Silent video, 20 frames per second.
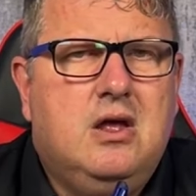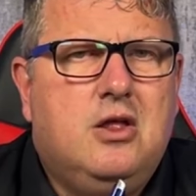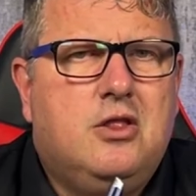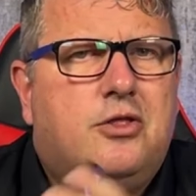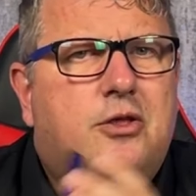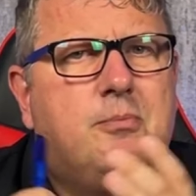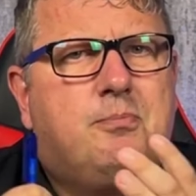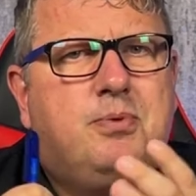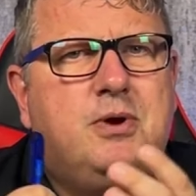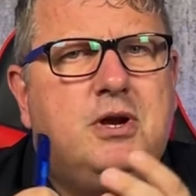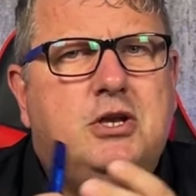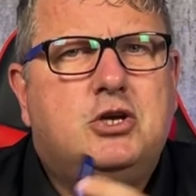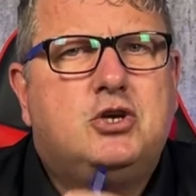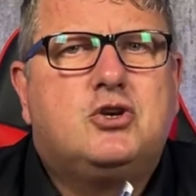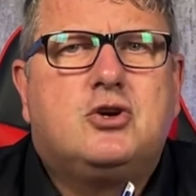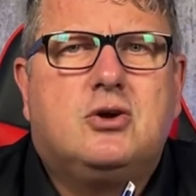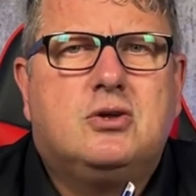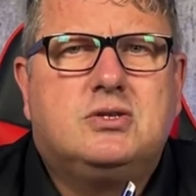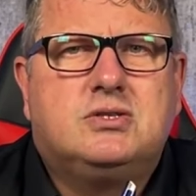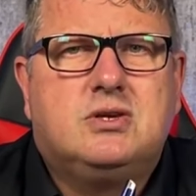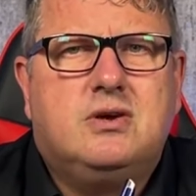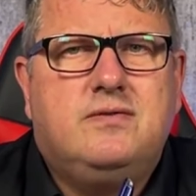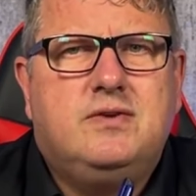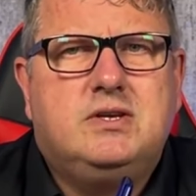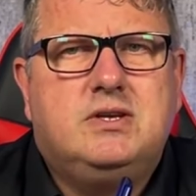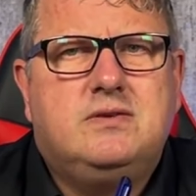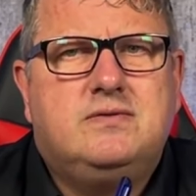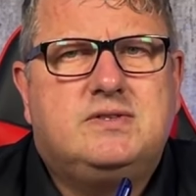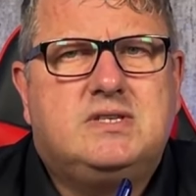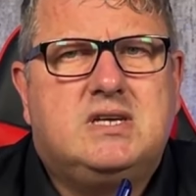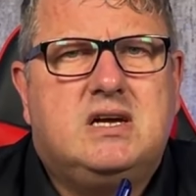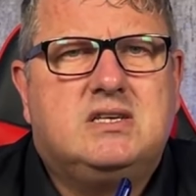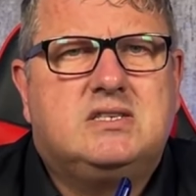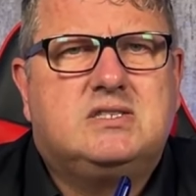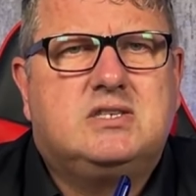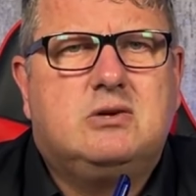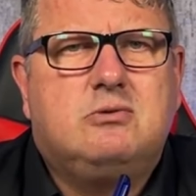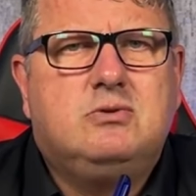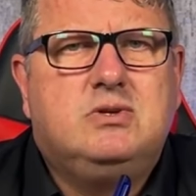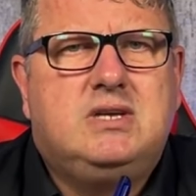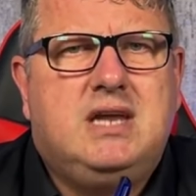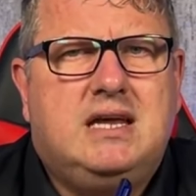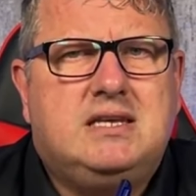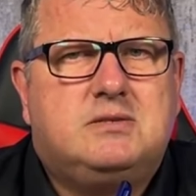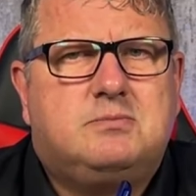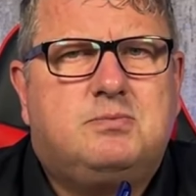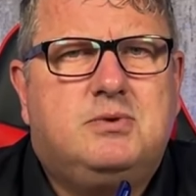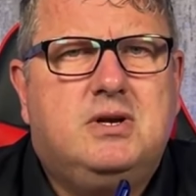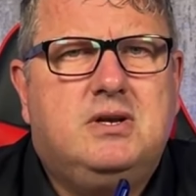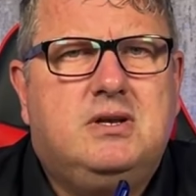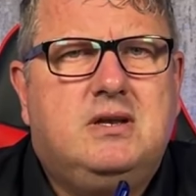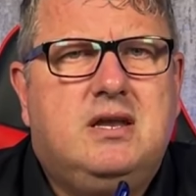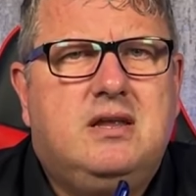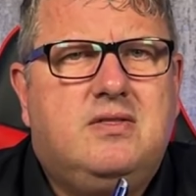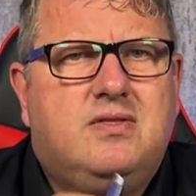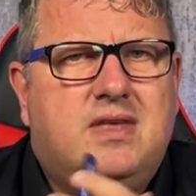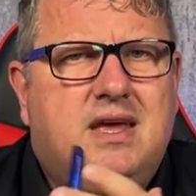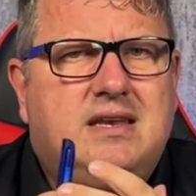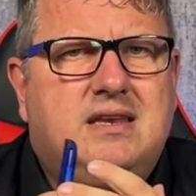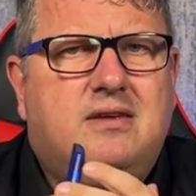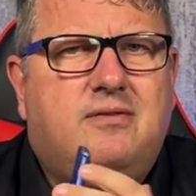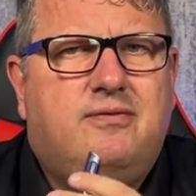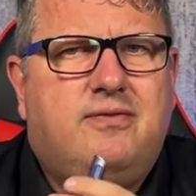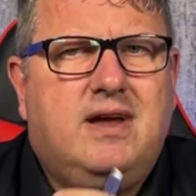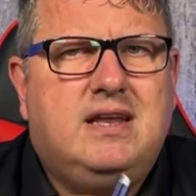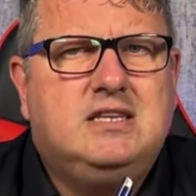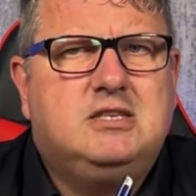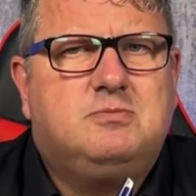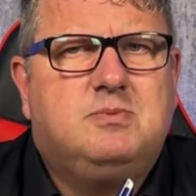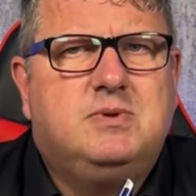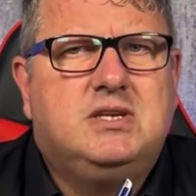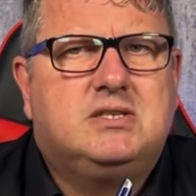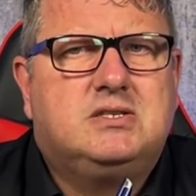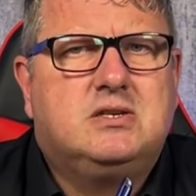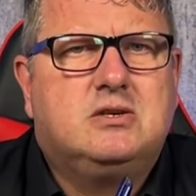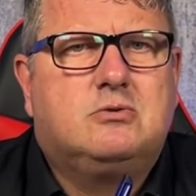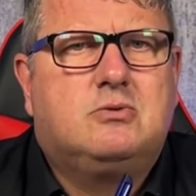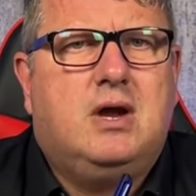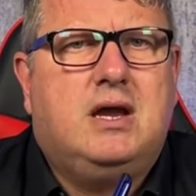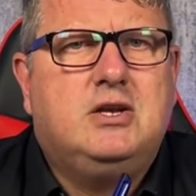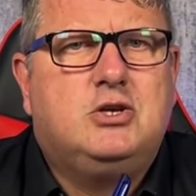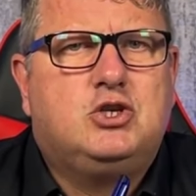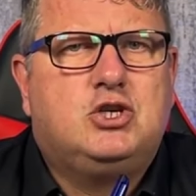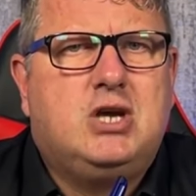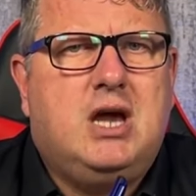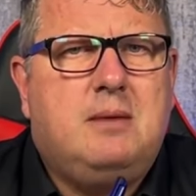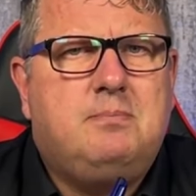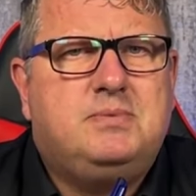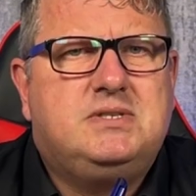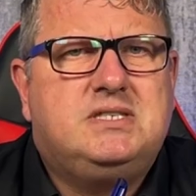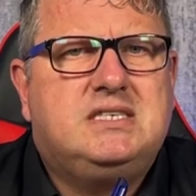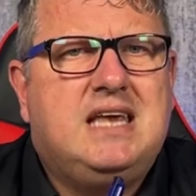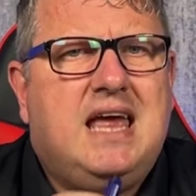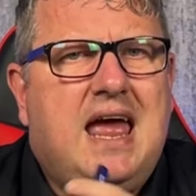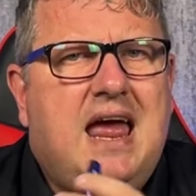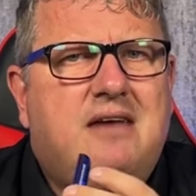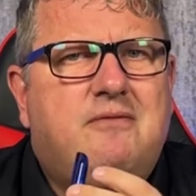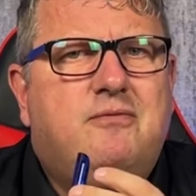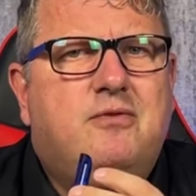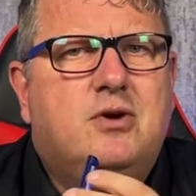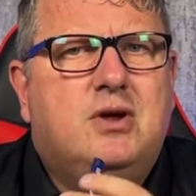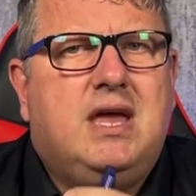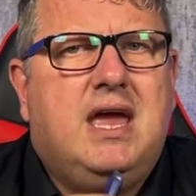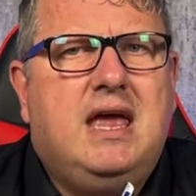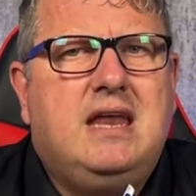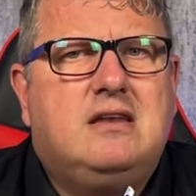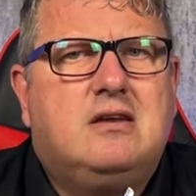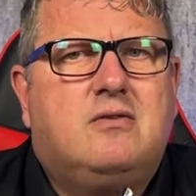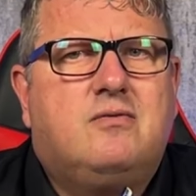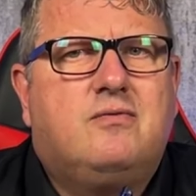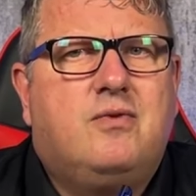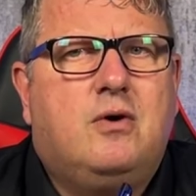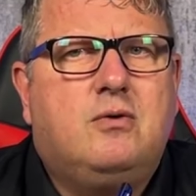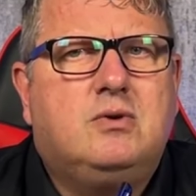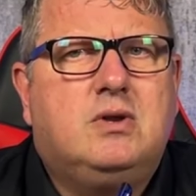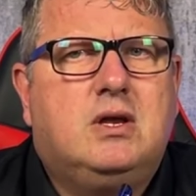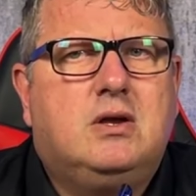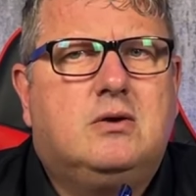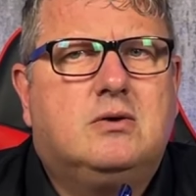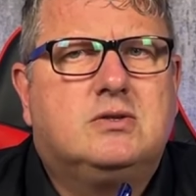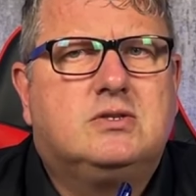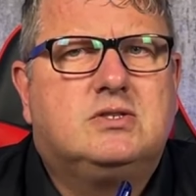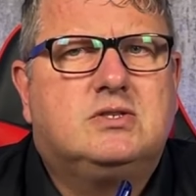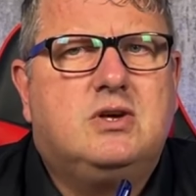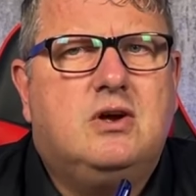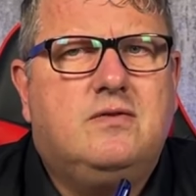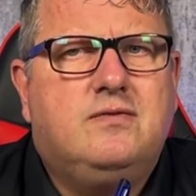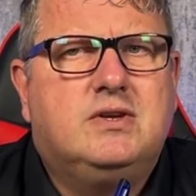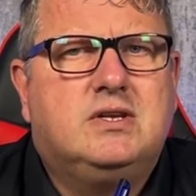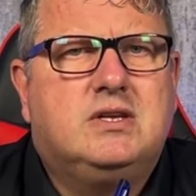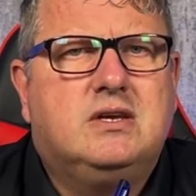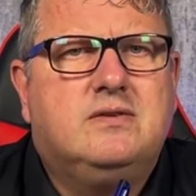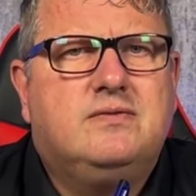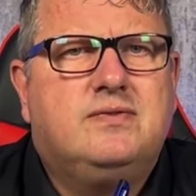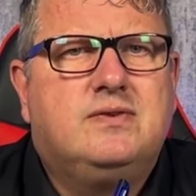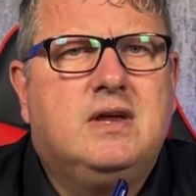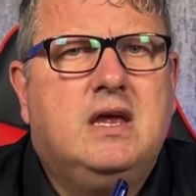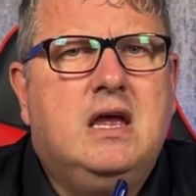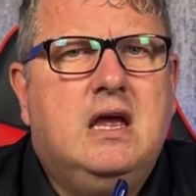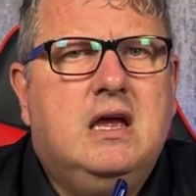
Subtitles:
The British Conservatives are so desperate that Defence Minister Grant Shapps advocated voting Conservative